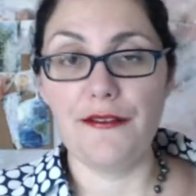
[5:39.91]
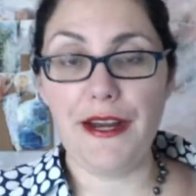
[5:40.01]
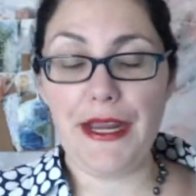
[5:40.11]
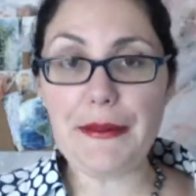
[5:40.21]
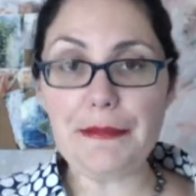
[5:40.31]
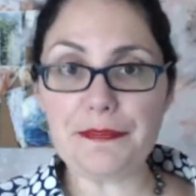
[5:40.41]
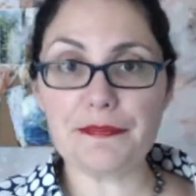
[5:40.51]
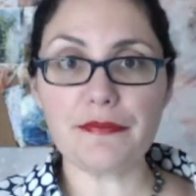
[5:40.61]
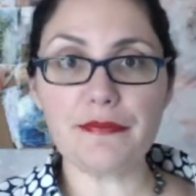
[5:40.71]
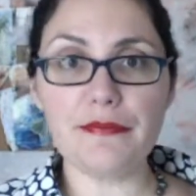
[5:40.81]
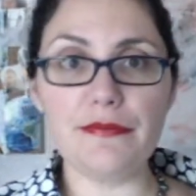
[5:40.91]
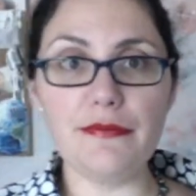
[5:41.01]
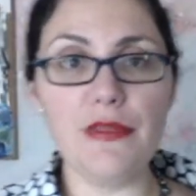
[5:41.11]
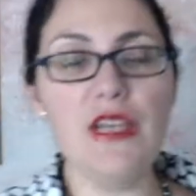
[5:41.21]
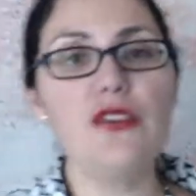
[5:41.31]
right?
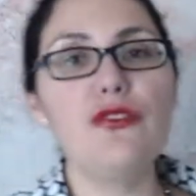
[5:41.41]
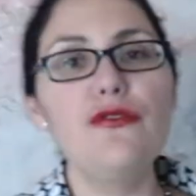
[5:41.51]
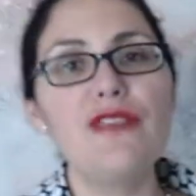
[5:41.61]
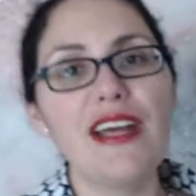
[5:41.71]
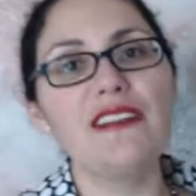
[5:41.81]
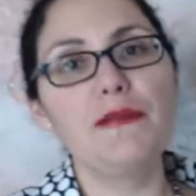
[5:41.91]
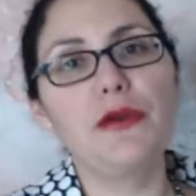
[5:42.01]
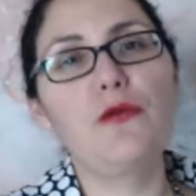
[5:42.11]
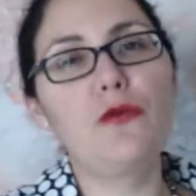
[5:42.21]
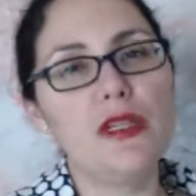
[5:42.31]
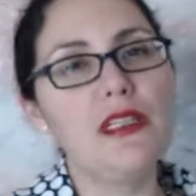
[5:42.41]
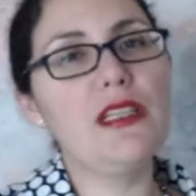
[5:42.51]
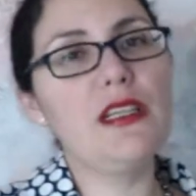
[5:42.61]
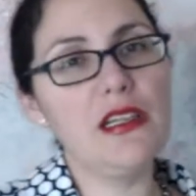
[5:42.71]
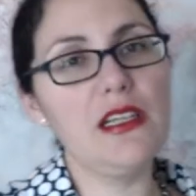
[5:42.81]
You've got to be really
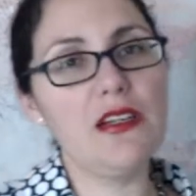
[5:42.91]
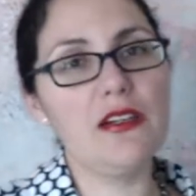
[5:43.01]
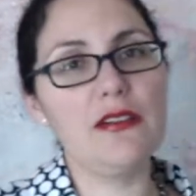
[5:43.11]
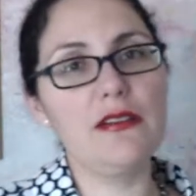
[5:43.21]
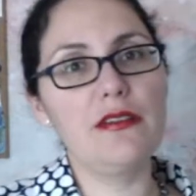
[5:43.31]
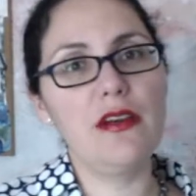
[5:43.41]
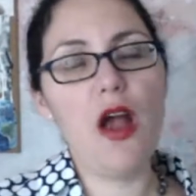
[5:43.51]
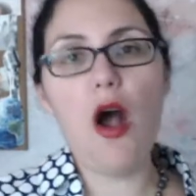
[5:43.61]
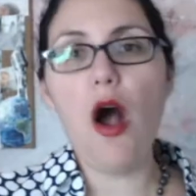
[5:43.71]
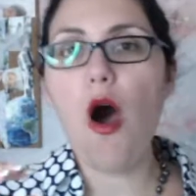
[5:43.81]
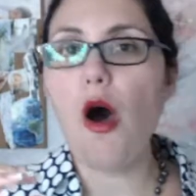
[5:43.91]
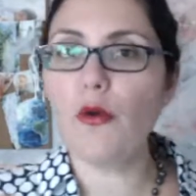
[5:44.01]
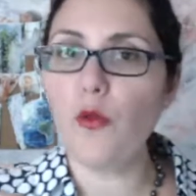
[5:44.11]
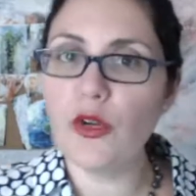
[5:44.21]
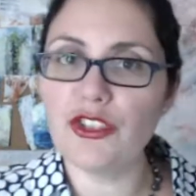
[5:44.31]
clear
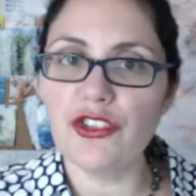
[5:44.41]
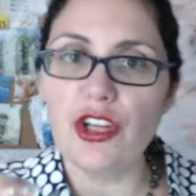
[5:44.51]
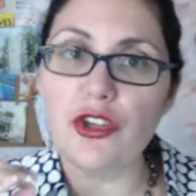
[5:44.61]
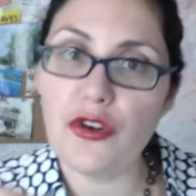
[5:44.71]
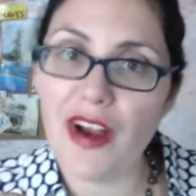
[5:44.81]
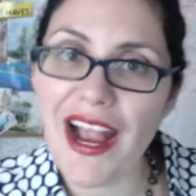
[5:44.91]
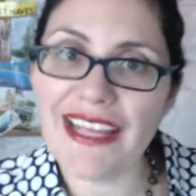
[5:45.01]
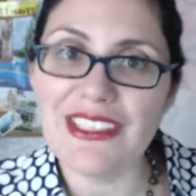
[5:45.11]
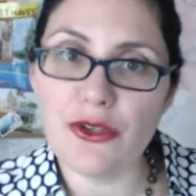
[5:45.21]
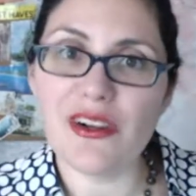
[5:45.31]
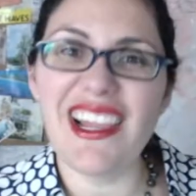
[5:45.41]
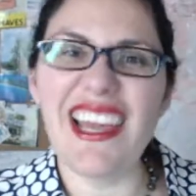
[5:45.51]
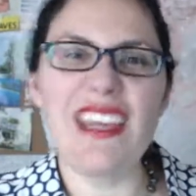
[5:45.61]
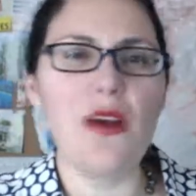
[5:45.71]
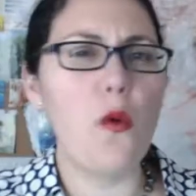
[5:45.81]
on what your ideal
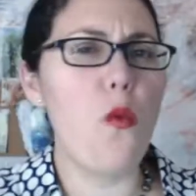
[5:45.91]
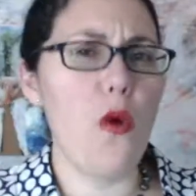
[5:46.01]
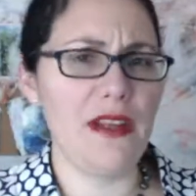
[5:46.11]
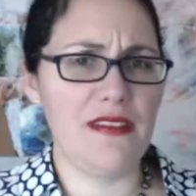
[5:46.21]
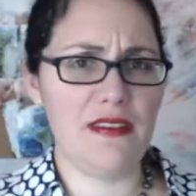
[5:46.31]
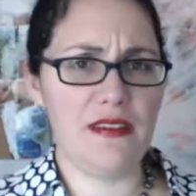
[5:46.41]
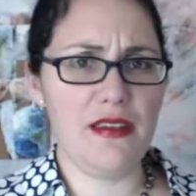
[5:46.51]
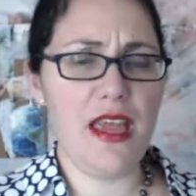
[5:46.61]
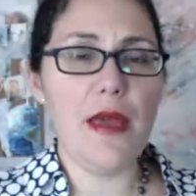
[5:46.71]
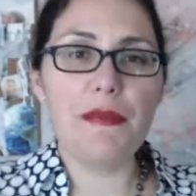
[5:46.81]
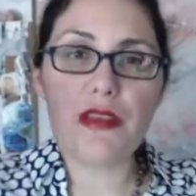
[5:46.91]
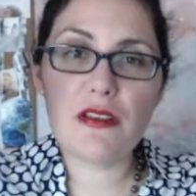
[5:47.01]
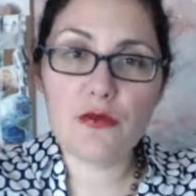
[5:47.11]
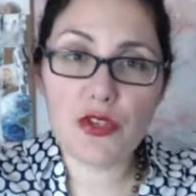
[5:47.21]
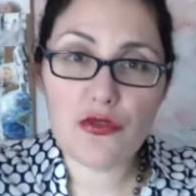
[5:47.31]
client wants.
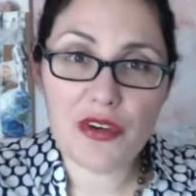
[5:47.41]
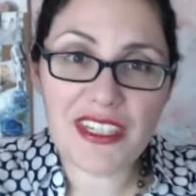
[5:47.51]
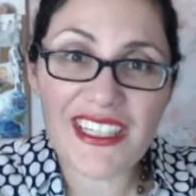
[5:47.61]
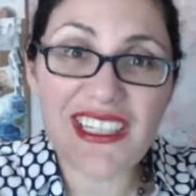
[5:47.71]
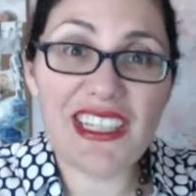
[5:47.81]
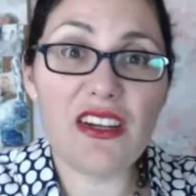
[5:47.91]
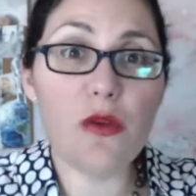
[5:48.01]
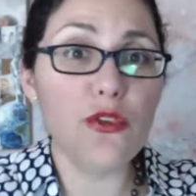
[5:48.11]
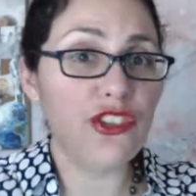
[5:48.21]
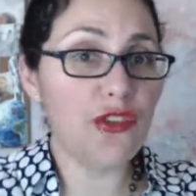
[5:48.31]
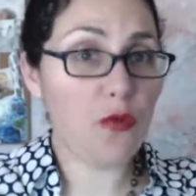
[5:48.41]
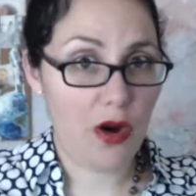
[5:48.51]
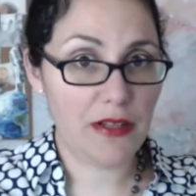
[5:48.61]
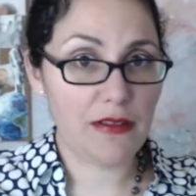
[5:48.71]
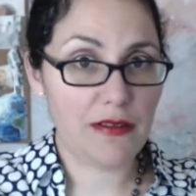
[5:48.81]
Because when you are clear on what she
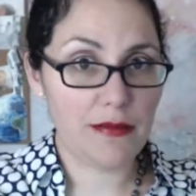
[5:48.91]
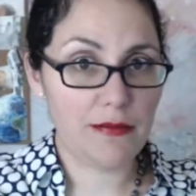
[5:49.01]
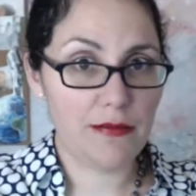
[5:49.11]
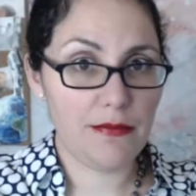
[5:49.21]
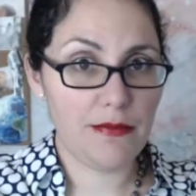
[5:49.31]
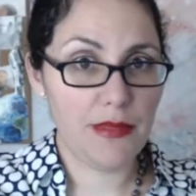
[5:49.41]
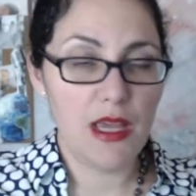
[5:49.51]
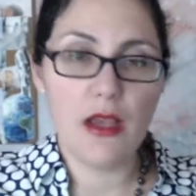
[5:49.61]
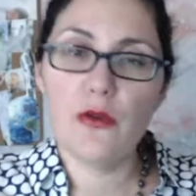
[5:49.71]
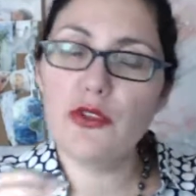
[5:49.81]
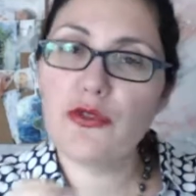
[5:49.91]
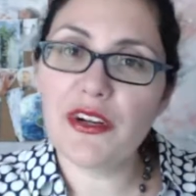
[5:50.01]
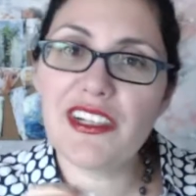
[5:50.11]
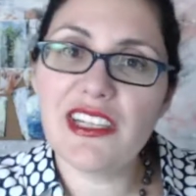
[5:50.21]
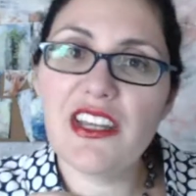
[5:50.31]
wants, when you
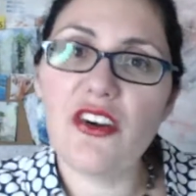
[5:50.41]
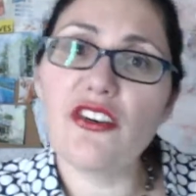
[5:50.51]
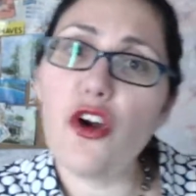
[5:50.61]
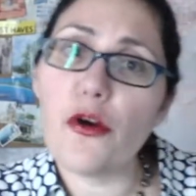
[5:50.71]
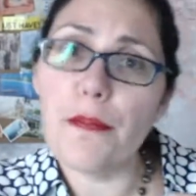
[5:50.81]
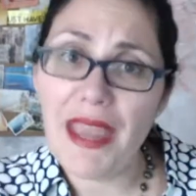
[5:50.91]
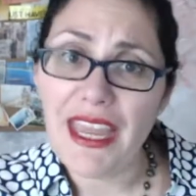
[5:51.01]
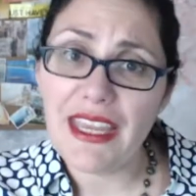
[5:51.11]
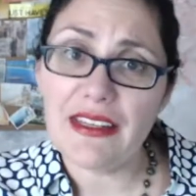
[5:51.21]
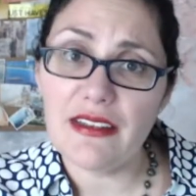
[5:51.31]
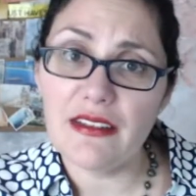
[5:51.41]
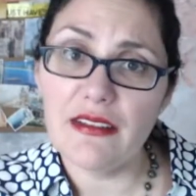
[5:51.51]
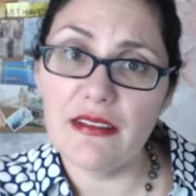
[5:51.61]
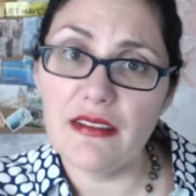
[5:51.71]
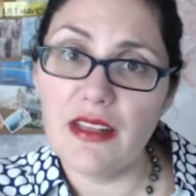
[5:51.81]
are clear on her pain
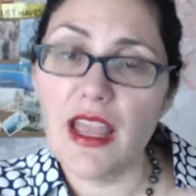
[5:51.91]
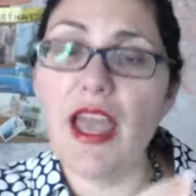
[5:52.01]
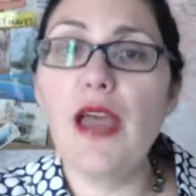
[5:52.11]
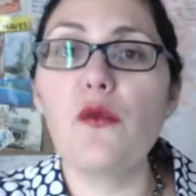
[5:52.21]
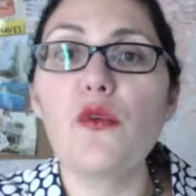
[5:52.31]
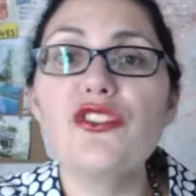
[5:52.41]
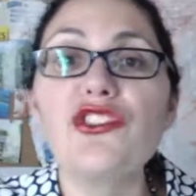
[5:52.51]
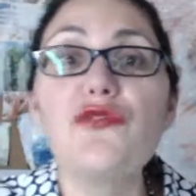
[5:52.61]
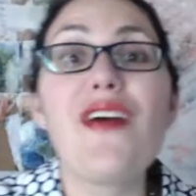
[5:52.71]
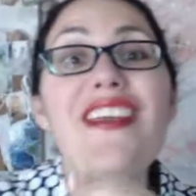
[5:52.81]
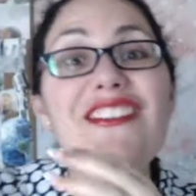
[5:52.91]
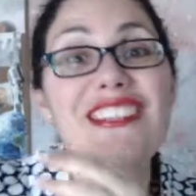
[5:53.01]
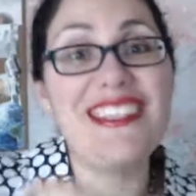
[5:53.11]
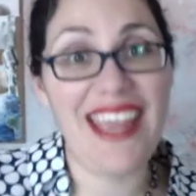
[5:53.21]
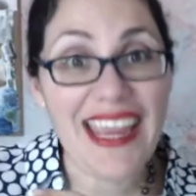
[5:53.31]
and what she'd rather
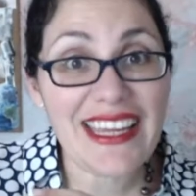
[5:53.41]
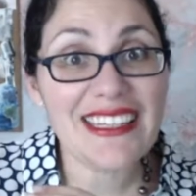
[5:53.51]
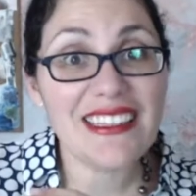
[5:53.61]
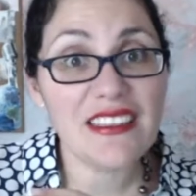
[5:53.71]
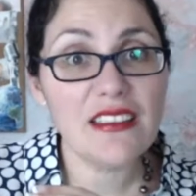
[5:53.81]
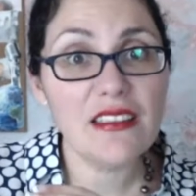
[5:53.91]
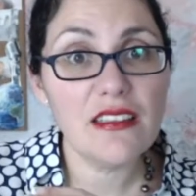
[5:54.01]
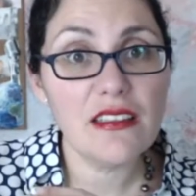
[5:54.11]
gain,